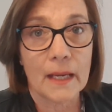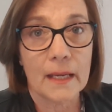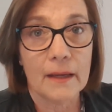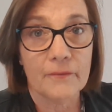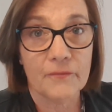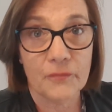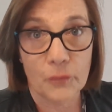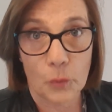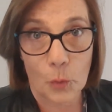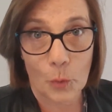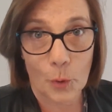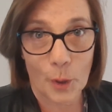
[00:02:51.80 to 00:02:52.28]

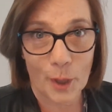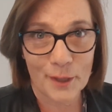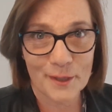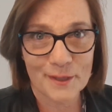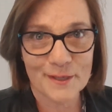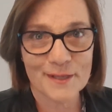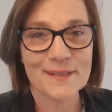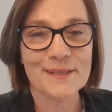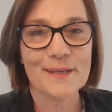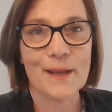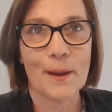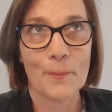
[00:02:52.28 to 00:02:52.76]
for
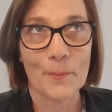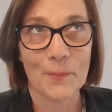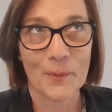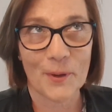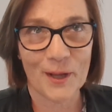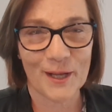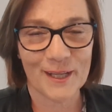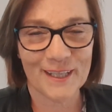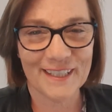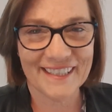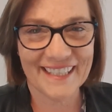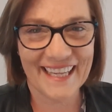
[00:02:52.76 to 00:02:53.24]
some
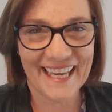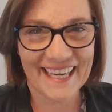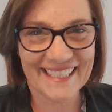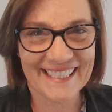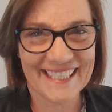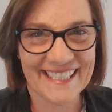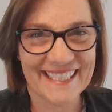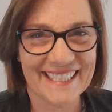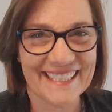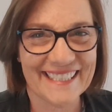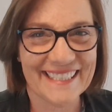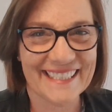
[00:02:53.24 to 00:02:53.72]

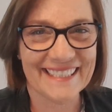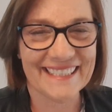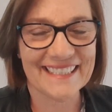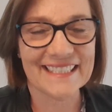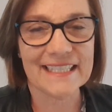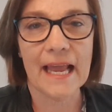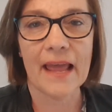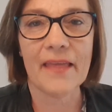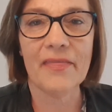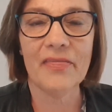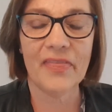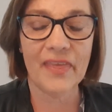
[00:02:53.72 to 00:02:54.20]
collections.
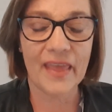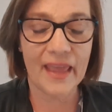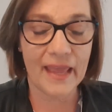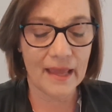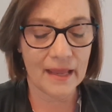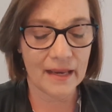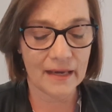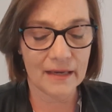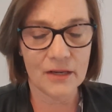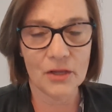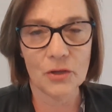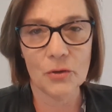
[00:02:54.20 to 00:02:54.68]
And
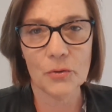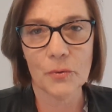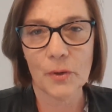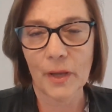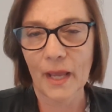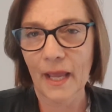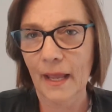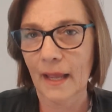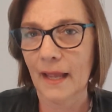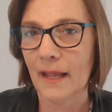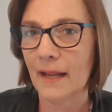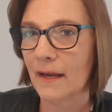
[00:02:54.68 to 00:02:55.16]
then you
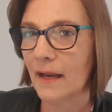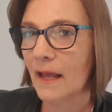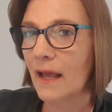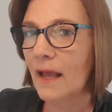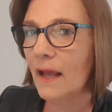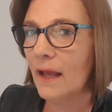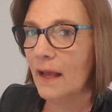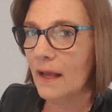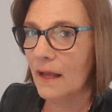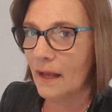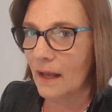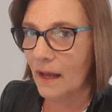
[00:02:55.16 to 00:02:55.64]
can,
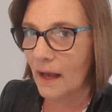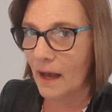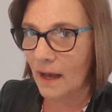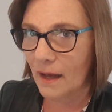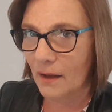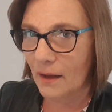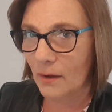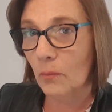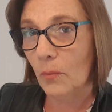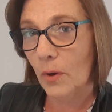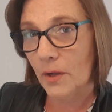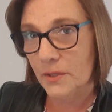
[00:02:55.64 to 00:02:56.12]

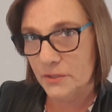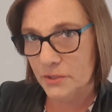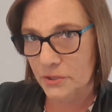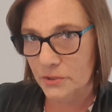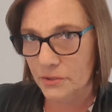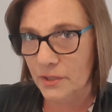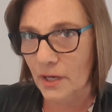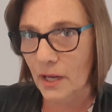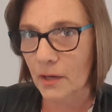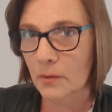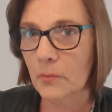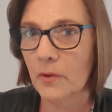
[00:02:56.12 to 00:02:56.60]
once
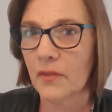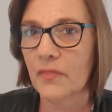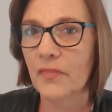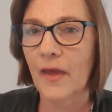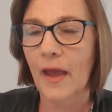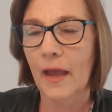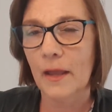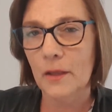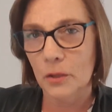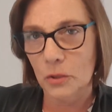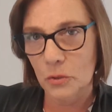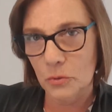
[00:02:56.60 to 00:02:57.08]
you're done with
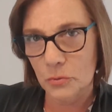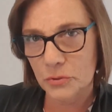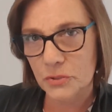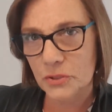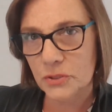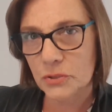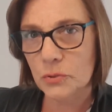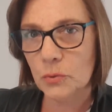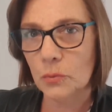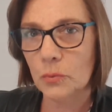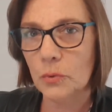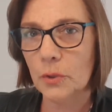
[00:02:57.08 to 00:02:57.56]
that, you
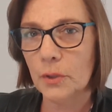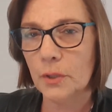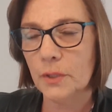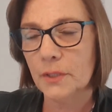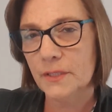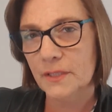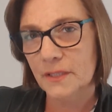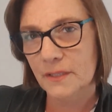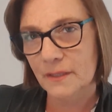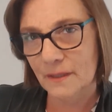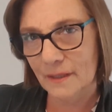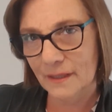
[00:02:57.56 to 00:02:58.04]

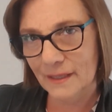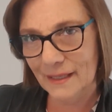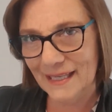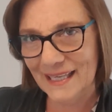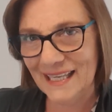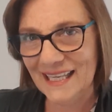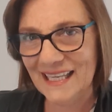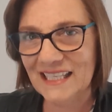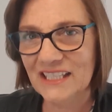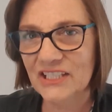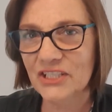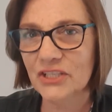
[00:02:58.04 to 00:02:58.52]
sort
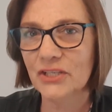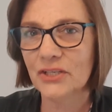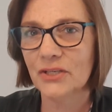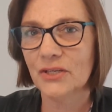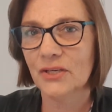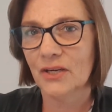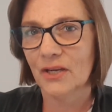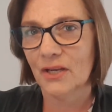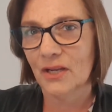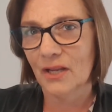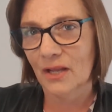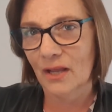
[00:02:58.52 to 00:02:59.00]
each
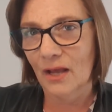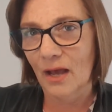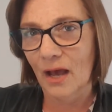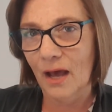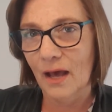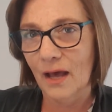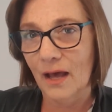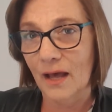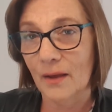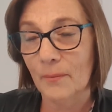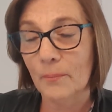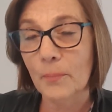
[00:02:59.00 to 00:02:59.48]

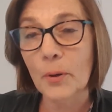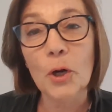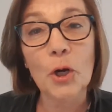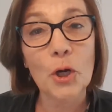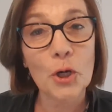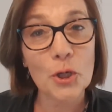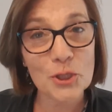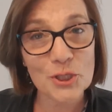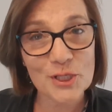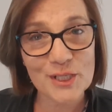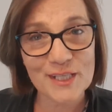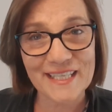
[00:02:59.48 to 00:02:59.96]

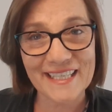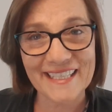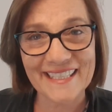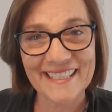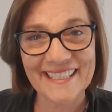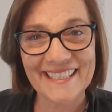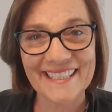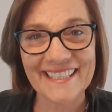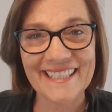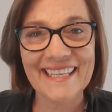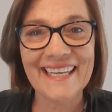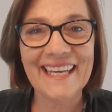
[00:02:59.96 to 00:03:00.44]

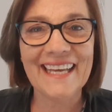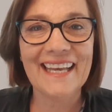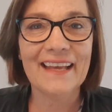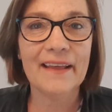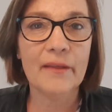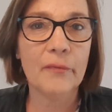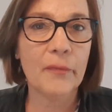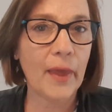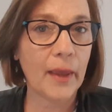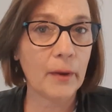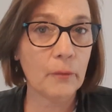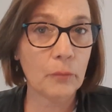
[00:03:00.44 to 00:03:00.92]
person.
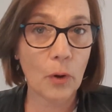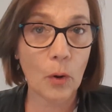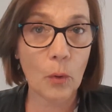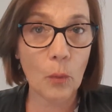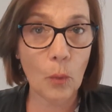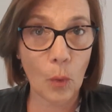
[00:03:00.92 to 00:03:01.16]
They grow